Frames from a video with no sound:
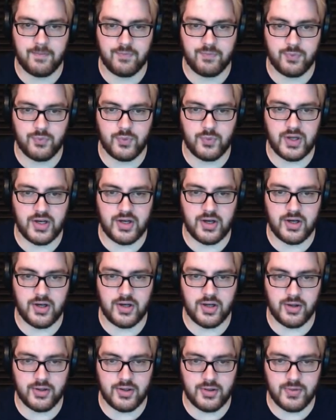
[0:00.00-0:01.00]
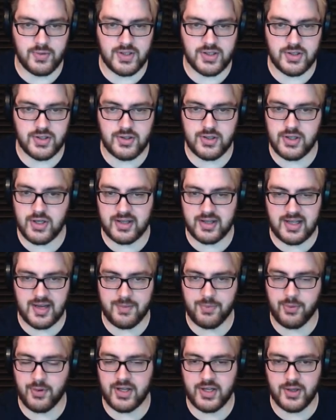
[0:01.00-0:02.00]
When no, at that
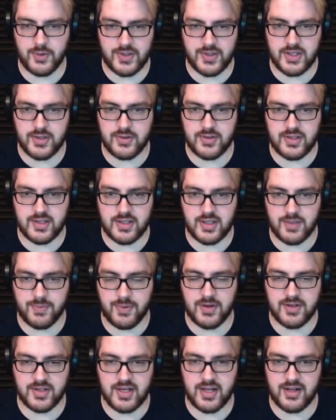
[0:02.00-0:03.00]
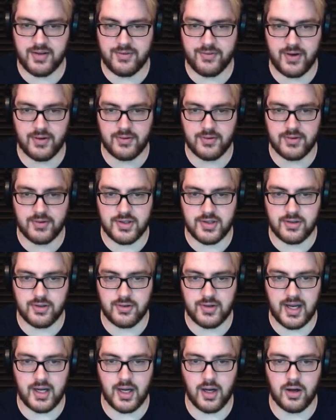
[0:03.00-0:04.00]
point you reduce the person on the phone to
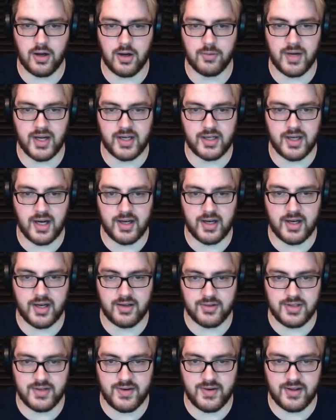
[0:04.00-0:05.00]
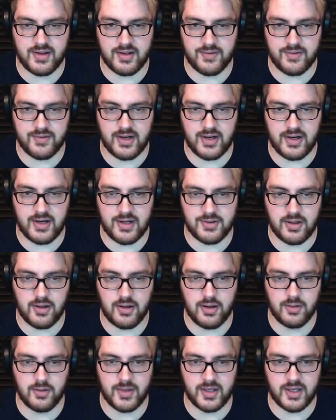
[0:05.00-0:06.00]
a, oh my god, there's even a thing for the net too.
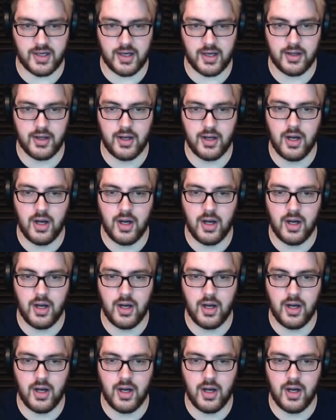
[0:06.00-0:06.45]
Oh my god.